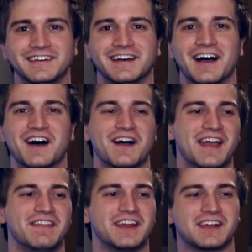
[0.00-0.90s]

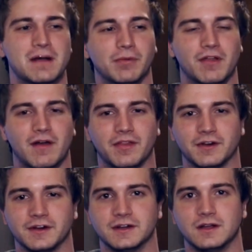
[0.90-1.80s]
And then a couple of
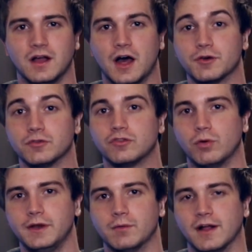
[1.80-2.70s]
other
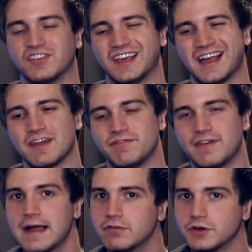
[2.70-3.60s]
120 watts. I got a
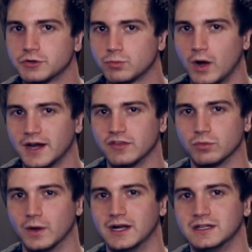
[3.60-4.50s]
500 watt as
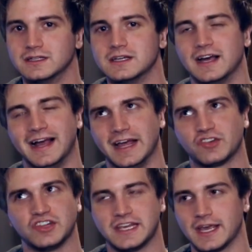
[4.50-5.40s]
well. I
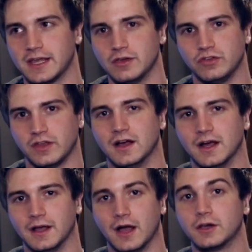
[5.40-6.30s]
actually can't use it.
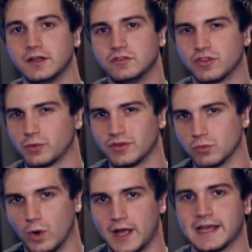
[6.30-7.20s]
I'll get into the reason
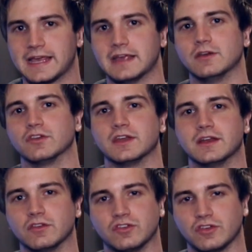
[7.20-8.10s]
why I can't use it in
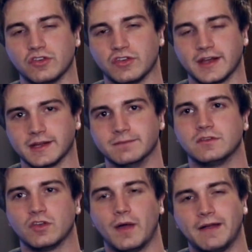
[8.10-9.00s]
just a second.
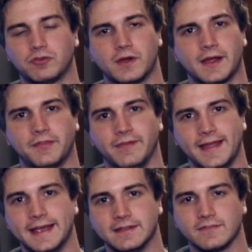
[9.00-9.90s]
So after I got the
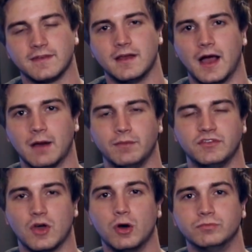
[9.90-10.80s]
lights, I went
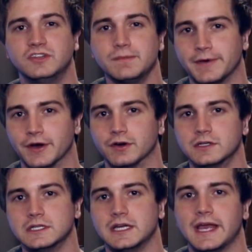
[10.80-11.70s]
to Home Depot
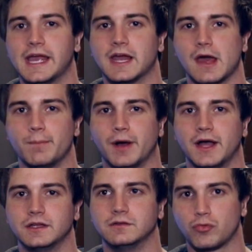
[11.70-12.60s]
and I
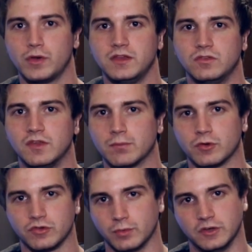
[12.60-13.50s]
bought 3 dimmer
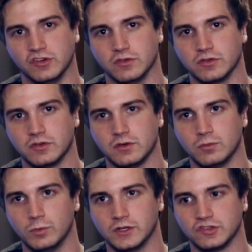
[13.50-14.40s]
switches,
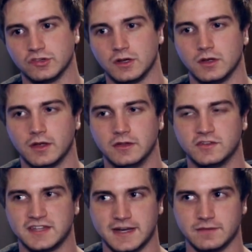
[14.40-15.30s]
which
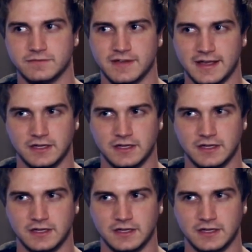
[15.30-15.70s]
instead of,